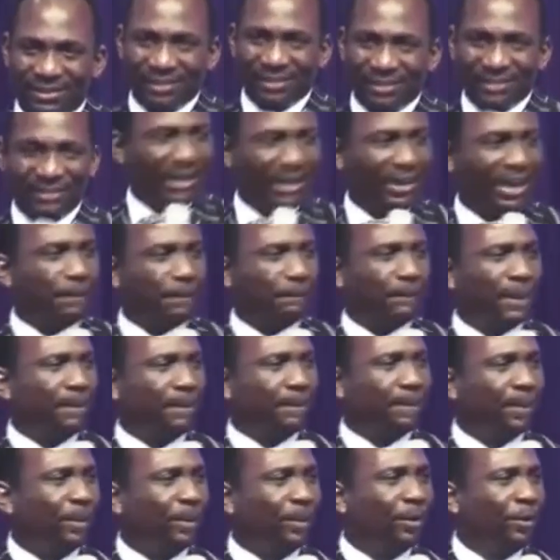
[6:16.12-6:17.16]
There are
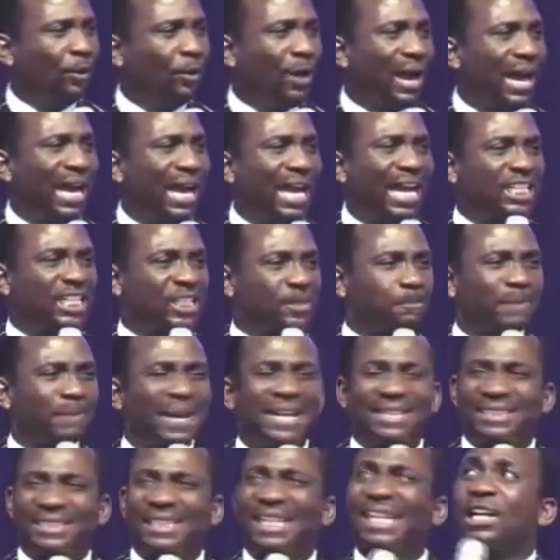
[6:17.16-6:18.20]
people who are
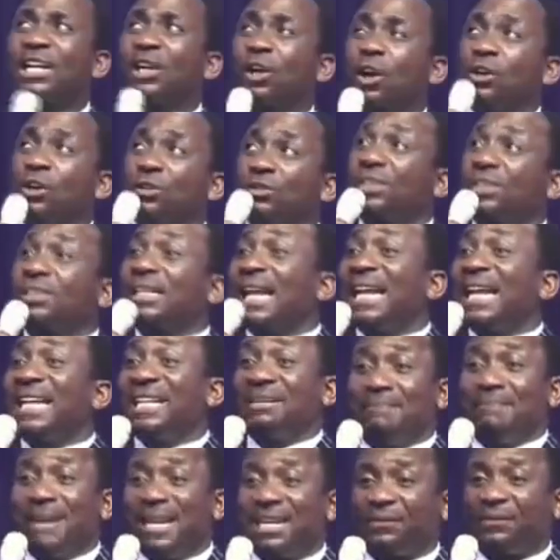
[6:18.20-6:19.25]
expecting
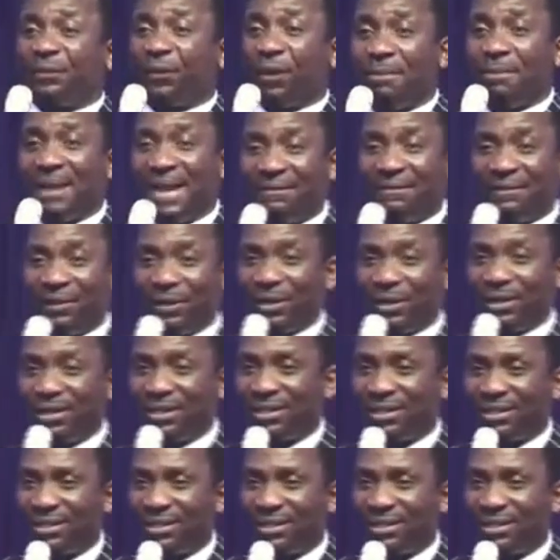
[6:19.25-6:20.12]
consignment from heaven